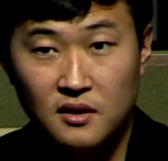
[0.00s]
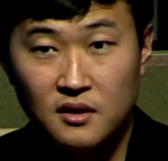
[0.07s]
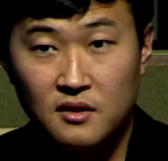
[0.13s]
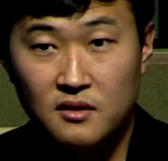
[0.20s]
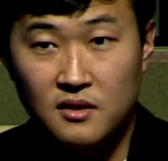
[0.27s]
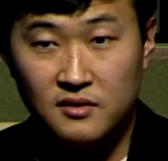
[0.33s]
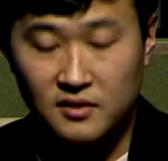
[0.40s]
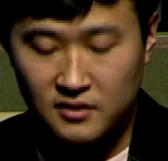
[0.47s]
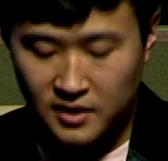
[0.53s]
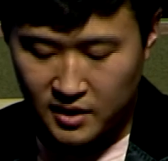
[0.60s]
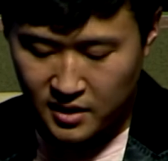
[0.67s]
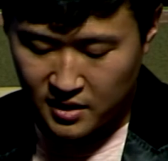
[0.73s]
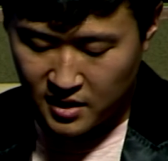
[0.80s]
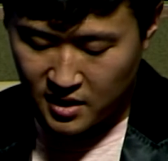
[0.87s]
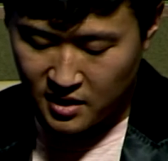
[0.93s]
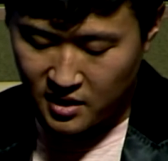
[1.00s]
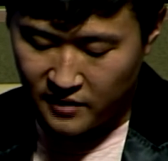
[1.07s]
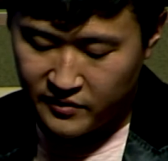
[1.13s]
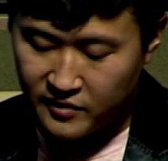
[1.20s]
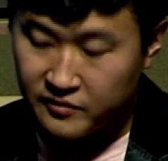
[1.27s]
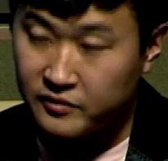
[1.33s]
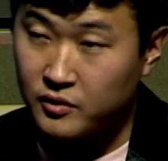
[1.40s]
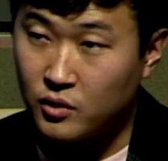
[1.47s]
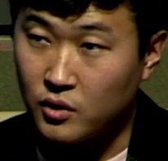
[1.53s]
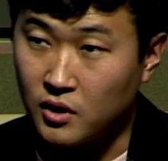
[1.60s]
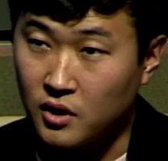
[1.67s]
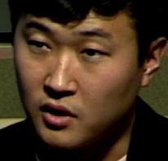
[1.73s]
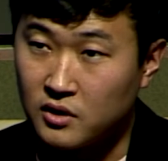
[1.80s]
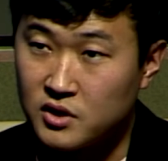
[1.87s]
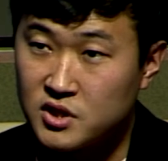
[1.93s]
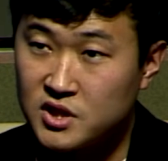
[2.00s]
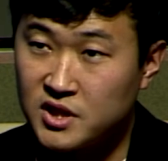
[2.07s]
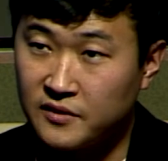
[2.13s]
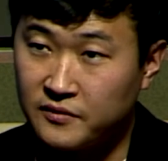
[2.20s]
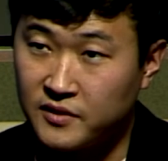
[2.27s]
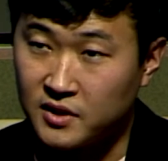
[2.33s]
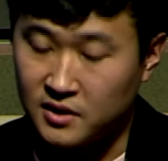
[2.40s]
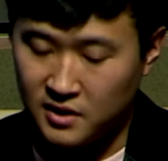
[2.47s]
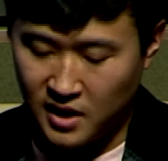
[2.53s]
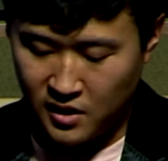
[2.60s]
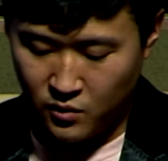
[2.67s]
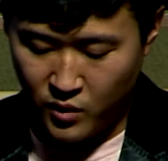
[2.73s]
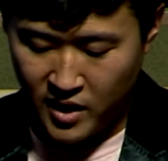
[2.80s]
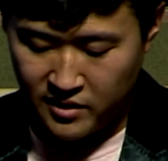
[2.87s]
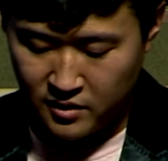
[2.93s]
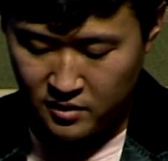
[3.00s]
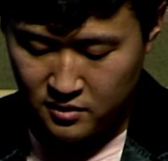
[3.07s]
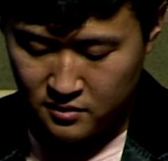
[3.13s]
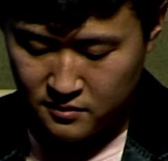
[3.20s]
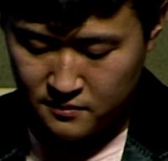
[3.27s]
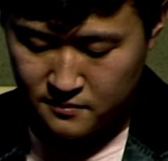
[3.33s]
The solidity of the floor shifted like weather.